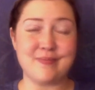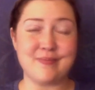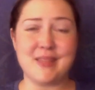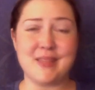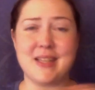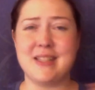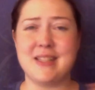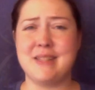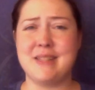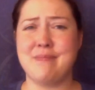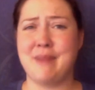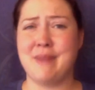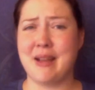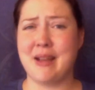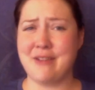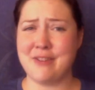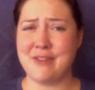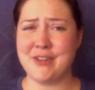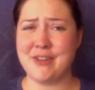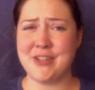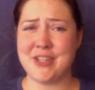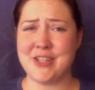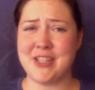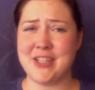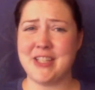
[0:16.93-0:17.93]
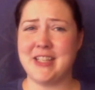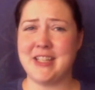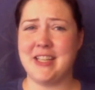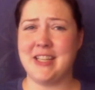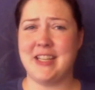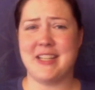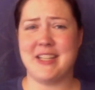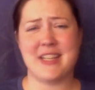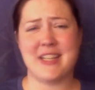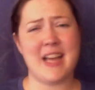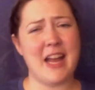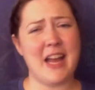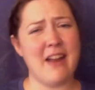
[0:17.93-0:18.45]
My version
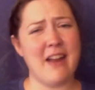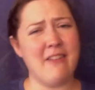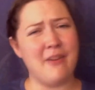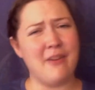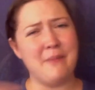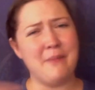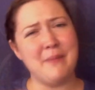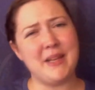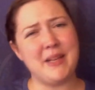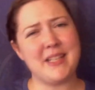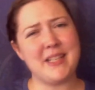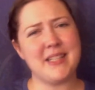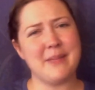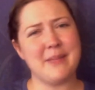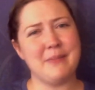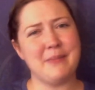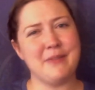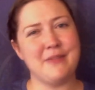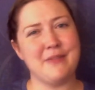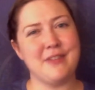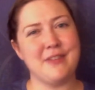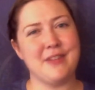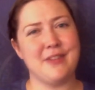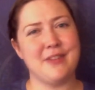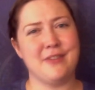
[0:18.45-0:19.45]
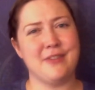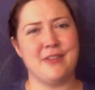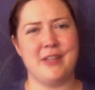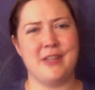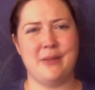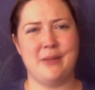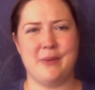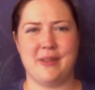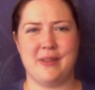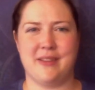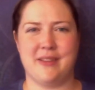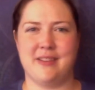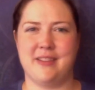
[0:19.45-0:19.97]
is kind of a mix-up of the three
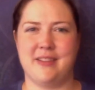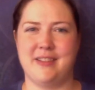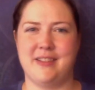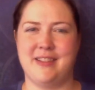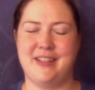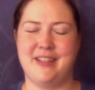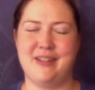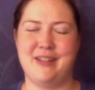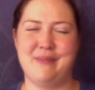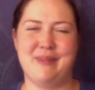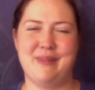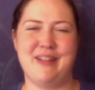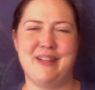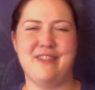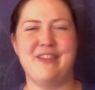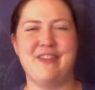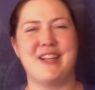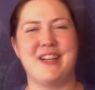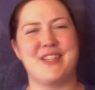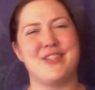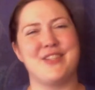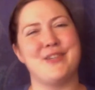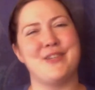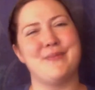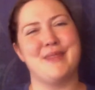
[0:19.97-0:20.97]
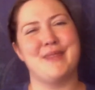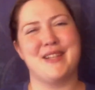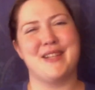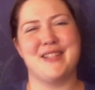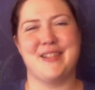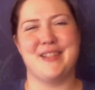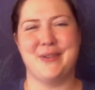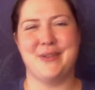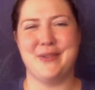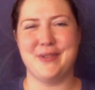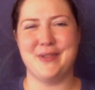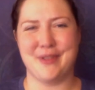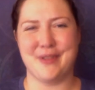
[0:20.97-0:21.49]
with a little bit of extra
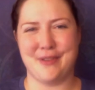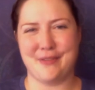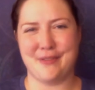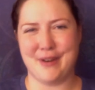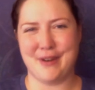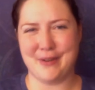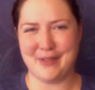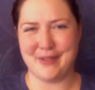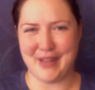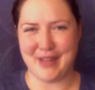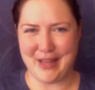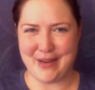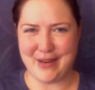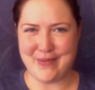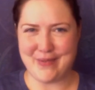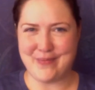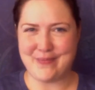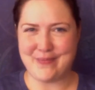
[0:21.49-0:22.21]
Minnesotan thrown in.